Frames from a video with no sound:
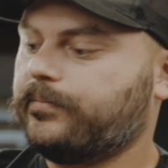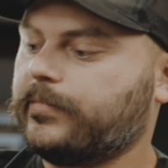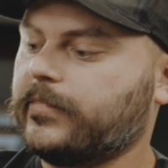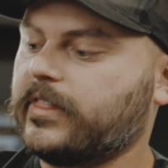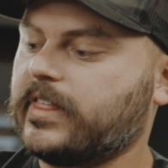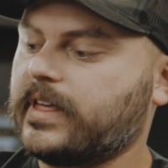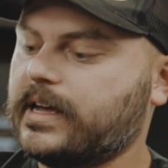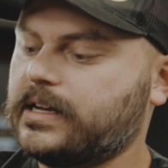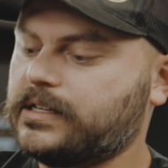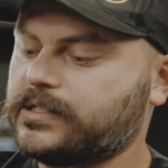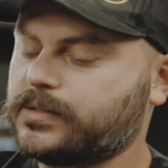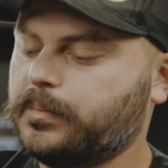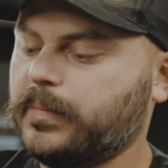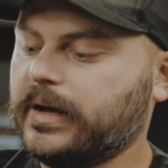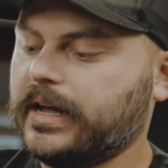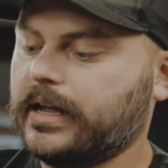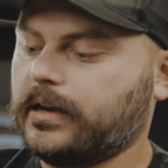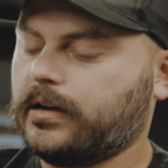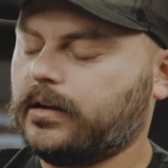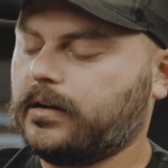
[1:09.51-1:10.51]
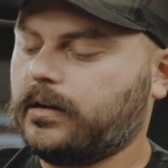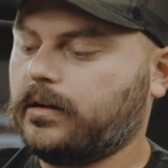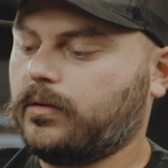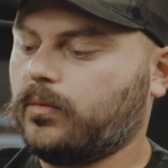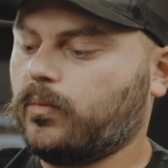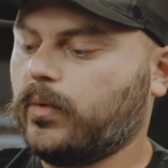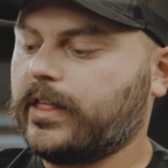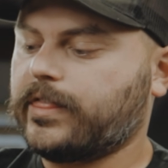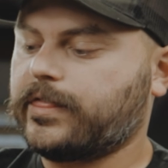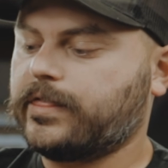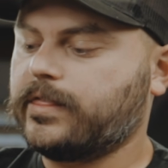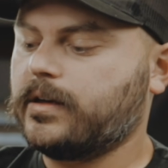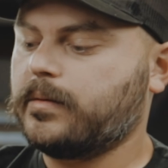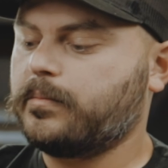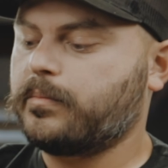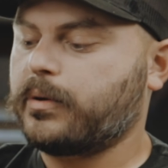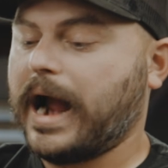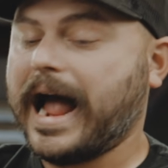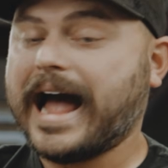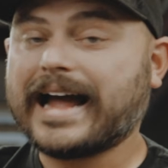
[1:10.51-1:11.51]
this, but with the
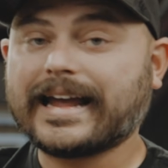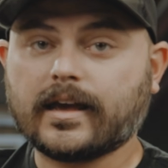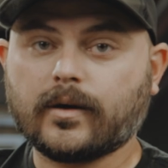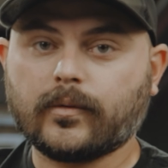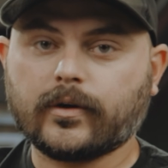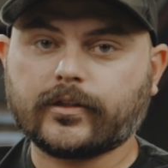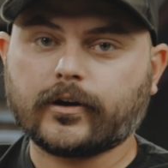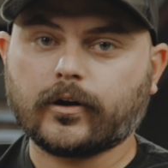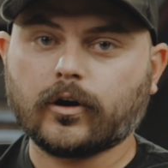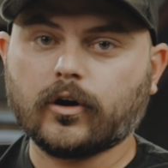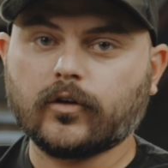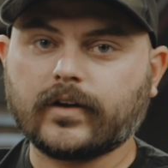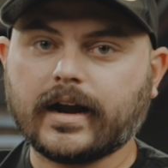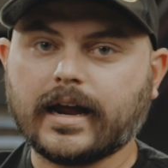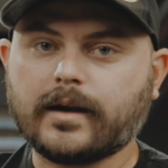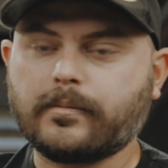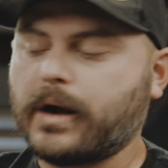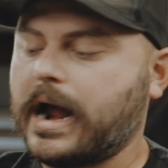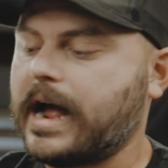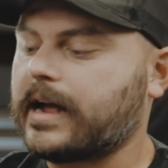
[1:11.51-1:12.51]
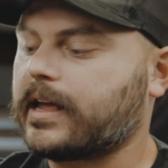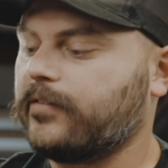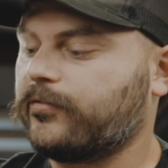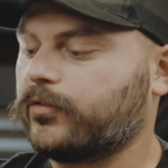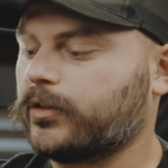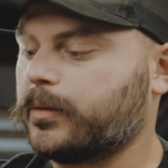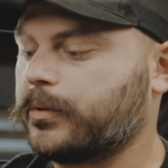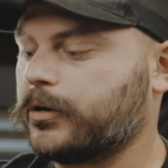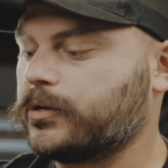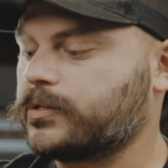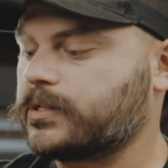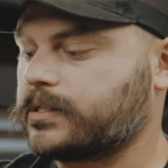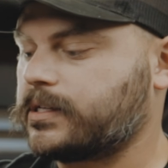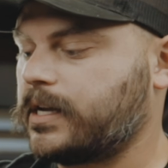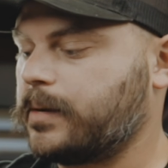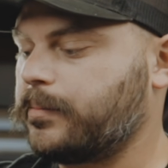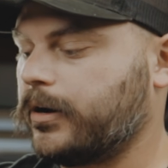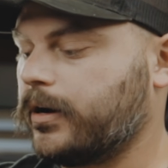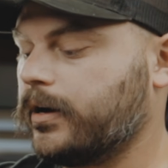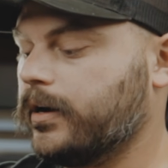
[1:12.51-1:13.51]
bracket, with our overhead bracket for the Pro6
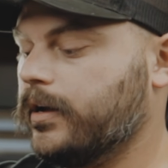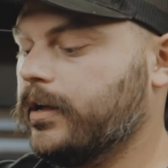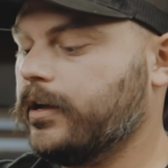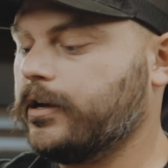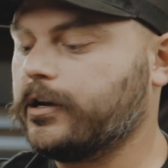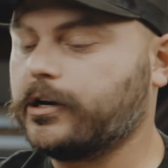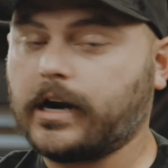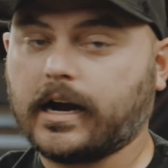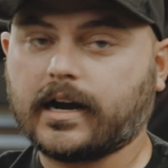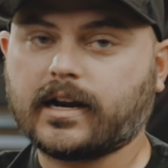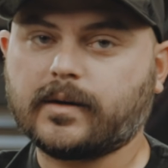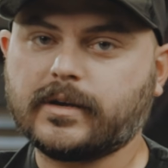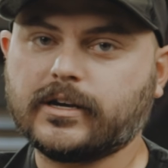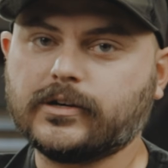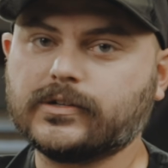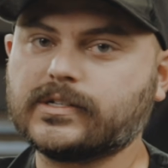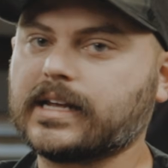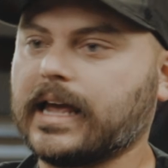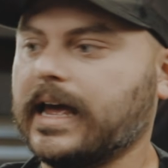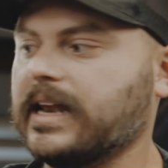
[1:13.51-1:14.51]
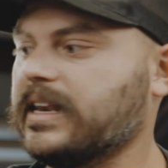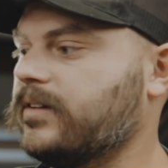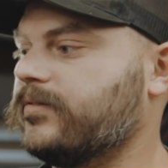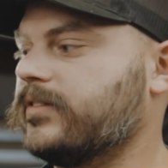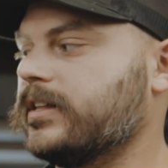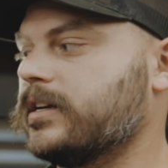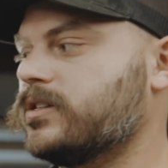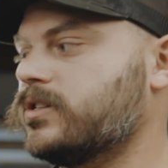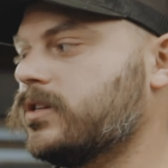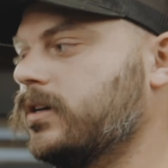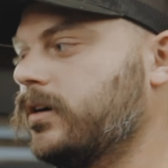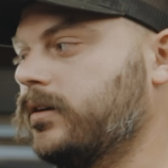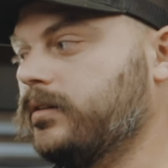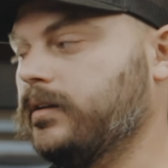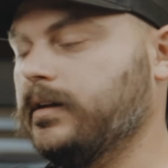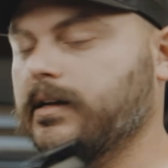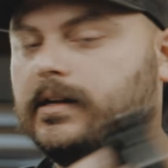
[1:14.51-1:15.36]
Light Bar, you're not gonna be using any of this. So